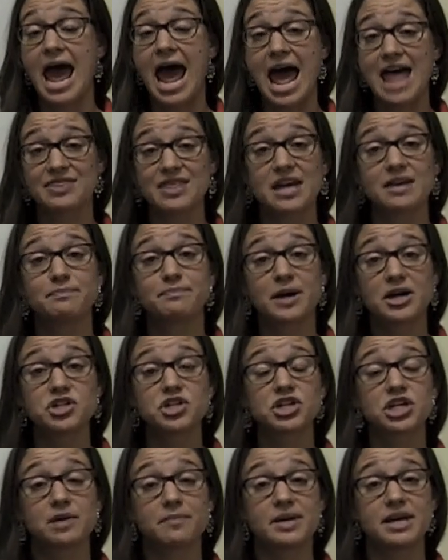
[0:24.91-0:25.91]
and then
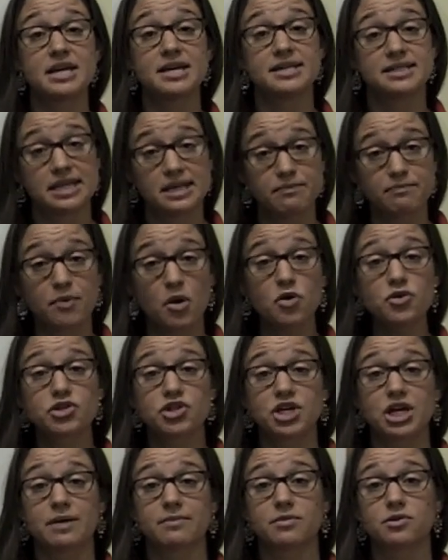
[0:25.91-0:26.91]
budget committees in both
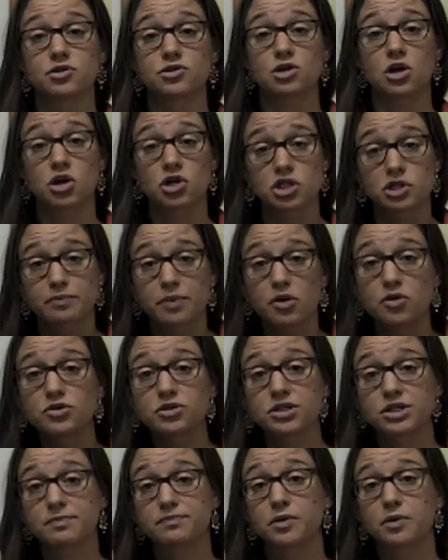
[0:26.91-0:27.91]
chambers are
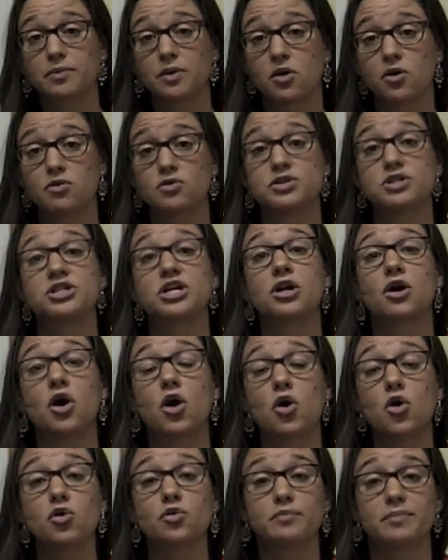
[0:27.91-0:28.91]
supposed to propose their
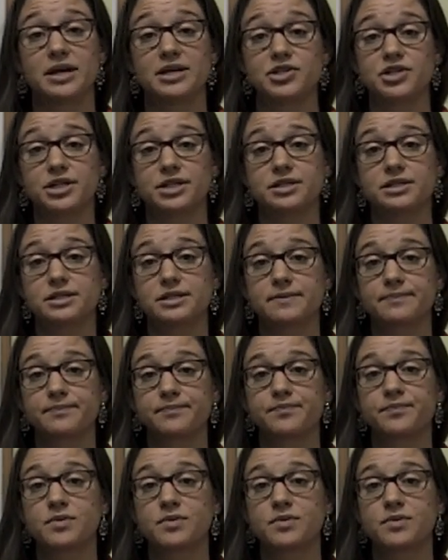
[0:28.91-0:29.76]
own budgets.